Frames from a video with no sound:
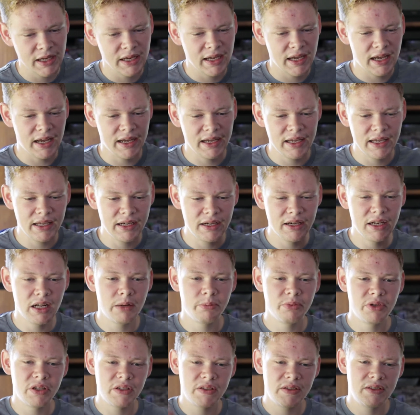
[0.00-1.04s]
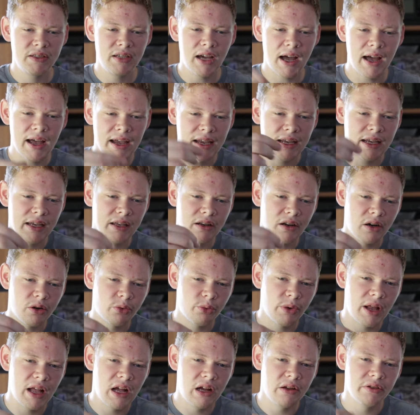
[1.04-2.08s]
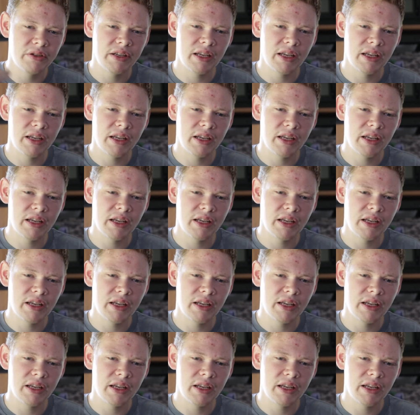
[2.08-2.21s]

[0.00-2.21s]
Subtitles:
I ended up just tying it around